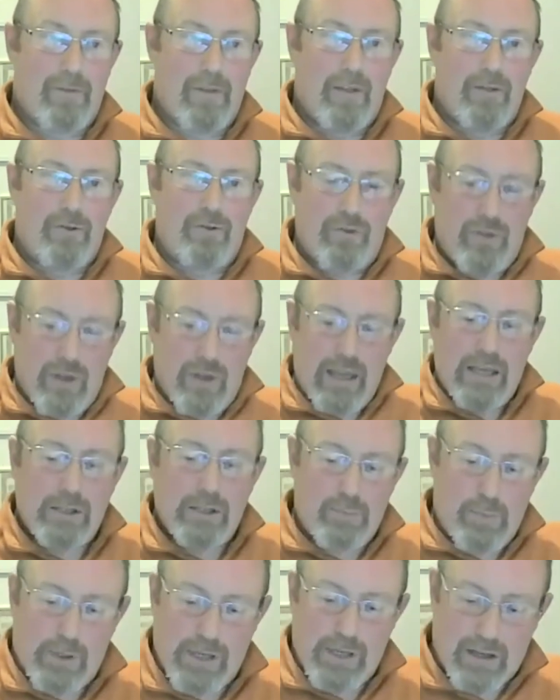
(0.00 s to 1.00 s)
These
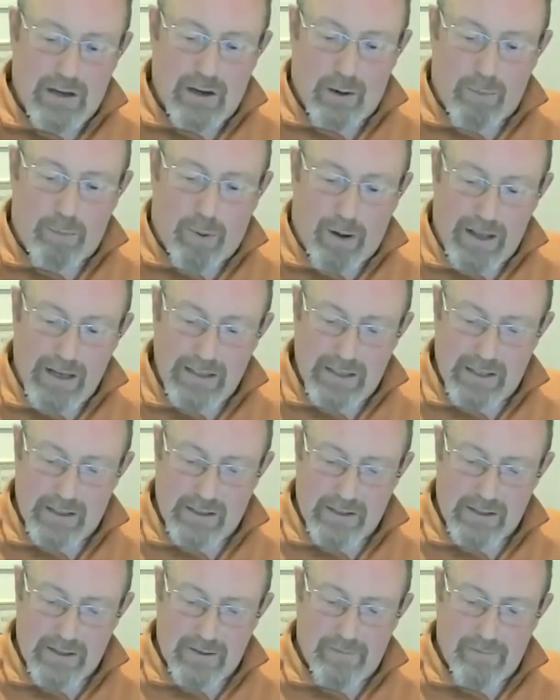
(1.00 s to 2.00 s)
particular
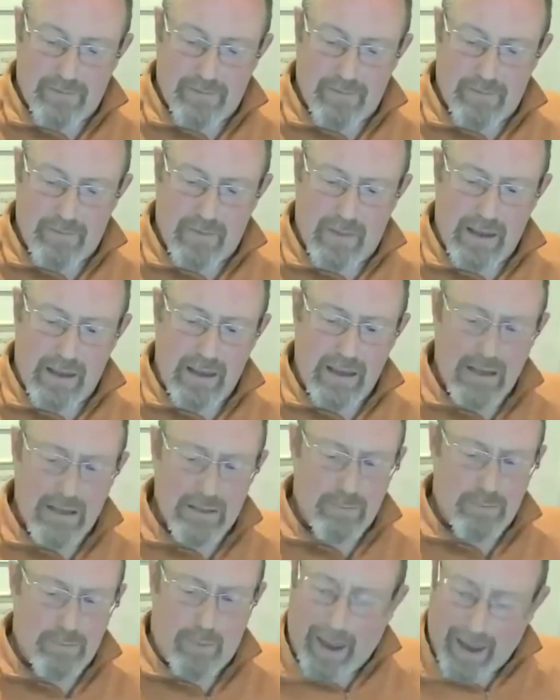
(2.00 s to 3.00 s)
places,
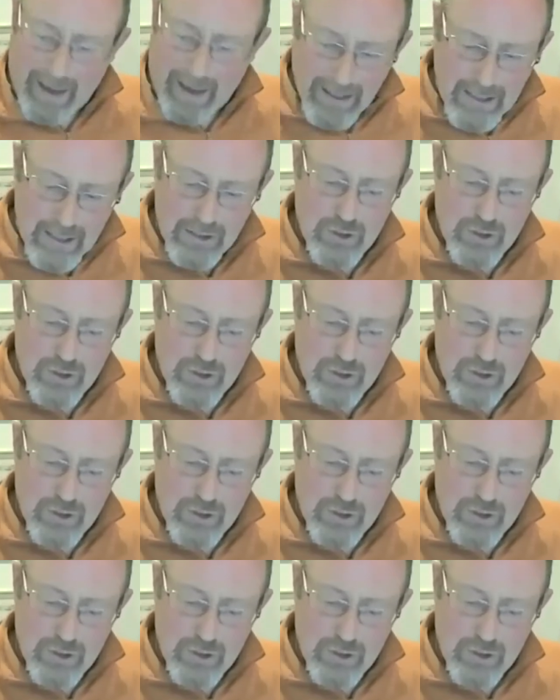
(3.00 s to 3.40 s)
these passage